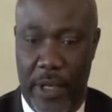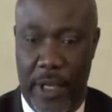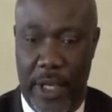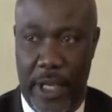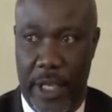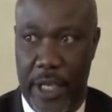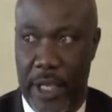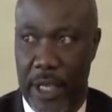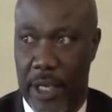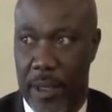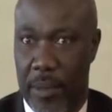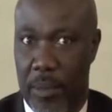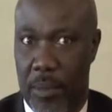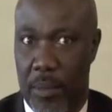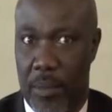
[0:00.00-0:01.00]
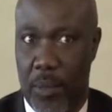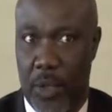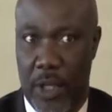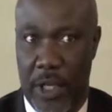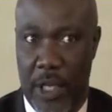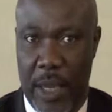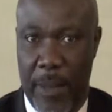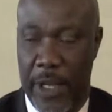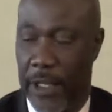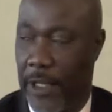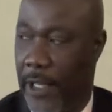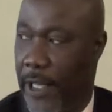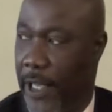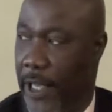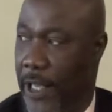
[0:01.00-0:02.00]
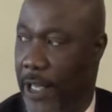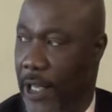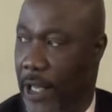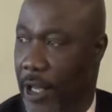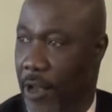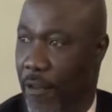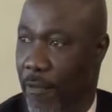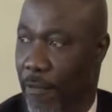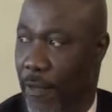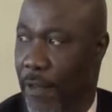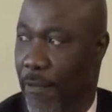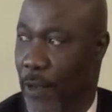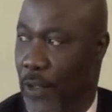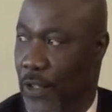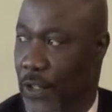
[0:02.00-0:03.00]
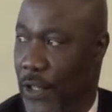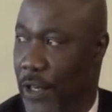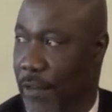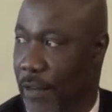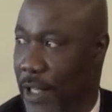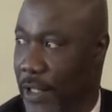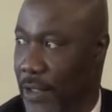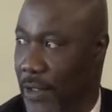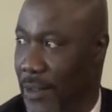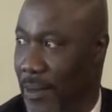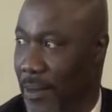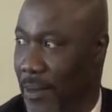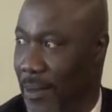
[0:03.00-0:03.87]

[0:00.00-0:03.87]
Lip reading: a predominantly fee-for-service